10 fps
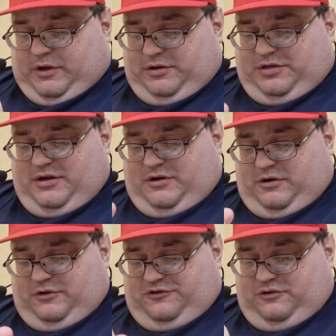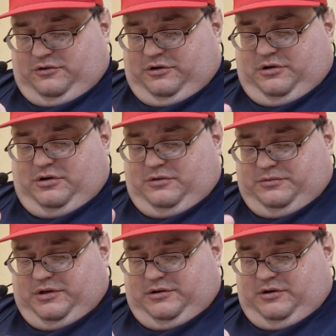like I say, Carl's Jr.,
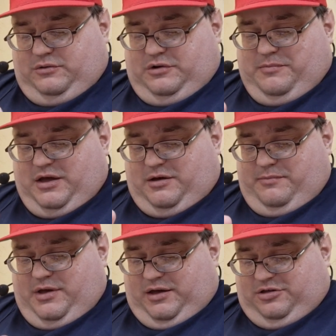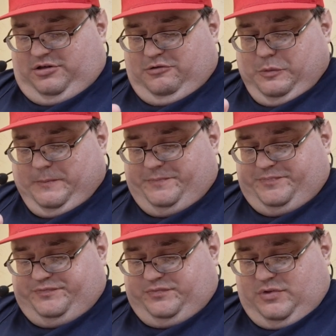they know to make a mess.
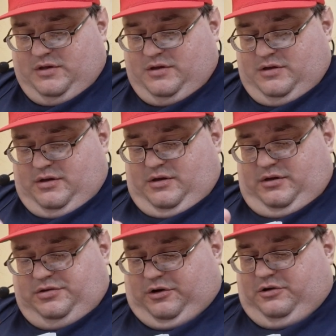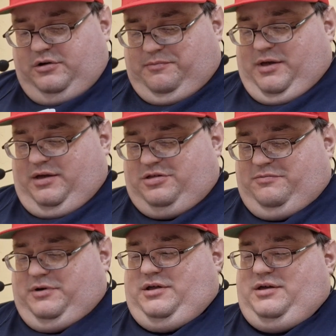It's a good mess,
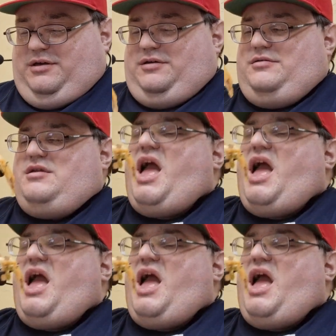but hey.